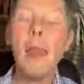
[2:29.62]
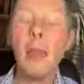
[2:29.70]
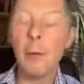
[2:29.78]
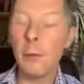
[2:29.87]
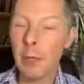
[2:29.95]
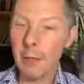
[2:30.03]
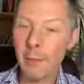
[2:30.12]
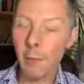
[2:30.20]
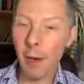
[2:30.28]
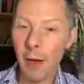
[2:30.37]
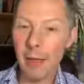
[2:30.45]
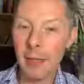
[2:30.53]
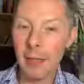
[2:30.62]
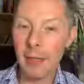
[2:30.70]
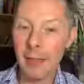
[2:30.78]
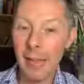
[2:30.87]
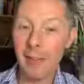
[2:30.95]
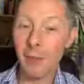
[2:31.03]
the reason why
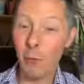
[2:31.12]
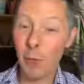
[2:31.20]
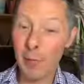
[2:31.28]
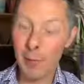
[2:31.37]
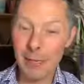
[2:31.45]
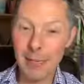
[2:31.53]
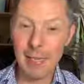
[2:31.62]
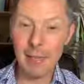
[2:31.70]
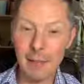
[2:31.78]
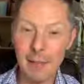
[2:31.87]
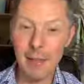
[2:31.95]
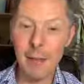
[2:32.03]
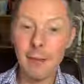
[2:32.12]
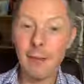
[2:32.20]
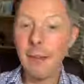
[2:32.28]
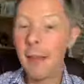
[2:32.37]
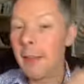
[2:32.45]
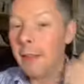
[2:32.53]
that's a really big deal is this.
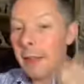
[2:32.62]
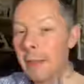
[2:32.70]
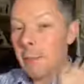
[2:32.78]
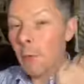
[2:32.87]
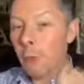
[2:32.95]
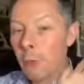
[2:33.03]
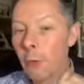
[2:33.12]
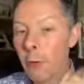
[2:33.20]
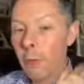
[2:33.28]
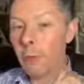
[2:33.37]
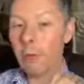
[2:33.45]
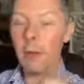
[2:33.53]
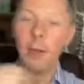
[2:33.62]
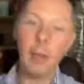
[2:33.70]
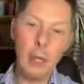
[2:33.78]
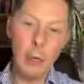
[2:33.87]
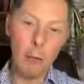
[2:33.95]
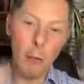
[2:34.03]
These muscles,
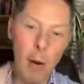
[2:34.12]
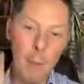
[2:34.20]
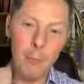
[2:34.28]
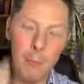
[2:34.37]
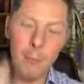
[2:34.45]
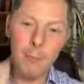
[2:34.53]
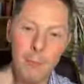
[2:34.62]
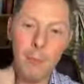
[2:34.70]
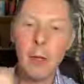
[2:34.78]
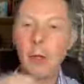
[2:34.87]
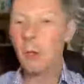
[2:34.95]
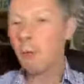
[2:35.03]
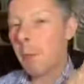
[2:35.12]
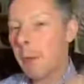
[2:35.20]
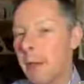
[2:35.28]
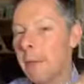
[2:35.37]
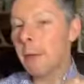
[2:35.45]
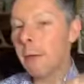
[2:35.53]
your traps, your
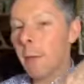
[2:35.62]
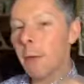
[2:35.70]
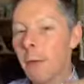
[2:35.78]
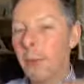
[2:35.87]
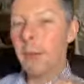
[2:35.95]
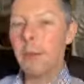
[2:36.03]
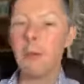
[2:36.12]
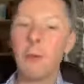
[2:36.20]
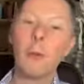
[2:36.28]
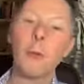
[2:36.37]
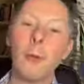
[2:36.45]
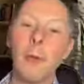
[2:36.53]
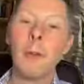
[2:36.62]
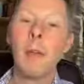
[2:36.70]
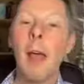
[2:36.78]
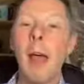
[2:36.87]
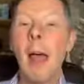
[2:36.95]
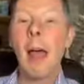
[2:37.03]
trapezius muscles in your shoulders,
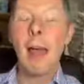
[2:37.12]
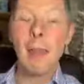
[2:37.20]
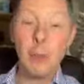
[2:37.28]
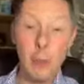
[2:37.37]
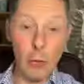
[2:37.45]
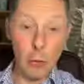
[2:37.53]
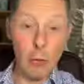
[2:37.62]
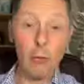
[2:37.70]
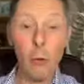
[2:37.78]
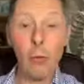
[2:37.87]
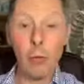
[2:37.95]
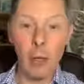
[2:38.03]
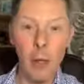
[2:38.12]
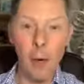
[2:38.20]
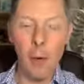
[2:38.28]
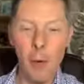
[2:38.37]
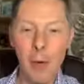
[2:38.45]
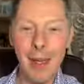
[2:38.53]
you use those a
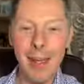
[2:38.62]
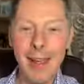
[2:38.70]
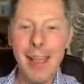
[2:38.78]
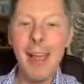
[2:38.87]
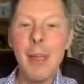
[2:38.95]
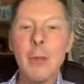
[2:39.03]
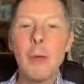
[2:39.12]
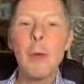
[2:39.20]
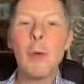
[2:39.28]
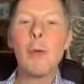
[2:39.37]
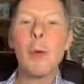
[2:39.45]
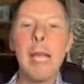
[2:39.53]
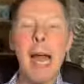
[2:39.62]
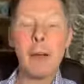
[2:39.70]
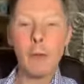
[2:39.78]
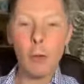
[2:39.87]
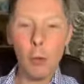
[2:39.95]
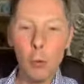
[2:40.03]
lot, okay? You
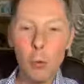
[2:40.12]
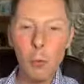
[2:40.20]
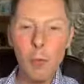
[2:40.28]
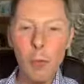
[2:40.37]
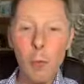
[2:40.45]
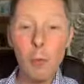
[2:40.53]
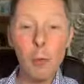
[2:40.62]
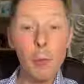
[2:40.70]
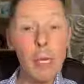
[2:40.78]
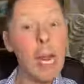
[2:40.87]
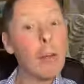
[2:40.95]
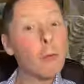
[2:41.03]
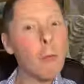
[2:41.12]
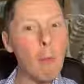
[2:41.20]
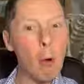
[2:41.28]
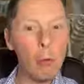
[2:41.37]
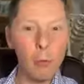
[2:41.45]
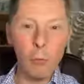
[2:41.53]
react to cold with them, you react to
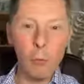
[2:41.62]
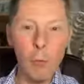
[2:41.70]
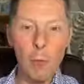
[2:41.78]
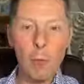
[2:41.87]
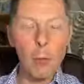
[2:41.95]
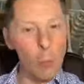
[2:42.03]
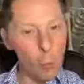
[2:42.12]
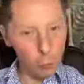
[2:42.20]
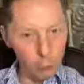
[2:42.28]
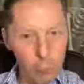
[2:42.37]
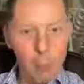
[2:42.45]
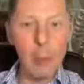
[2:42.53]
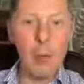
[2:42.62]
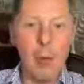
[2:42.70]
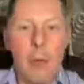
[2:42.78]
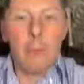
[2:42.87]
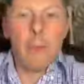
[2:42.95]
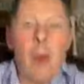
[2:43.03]
emotions with them. You watch somebody when
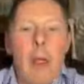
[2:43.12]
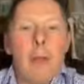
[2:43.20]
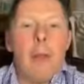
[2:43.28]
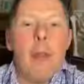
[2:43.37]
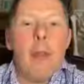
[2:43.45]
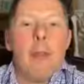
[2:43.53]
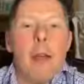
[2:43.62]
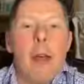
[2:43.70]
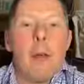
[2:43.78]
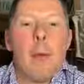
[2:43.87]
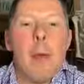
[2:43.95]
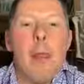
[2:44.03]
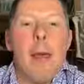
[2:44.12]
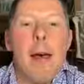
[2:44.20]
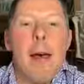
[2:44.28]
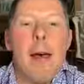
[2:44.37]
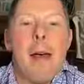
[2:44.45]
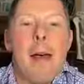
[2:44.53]
they're stressed and they start doing that.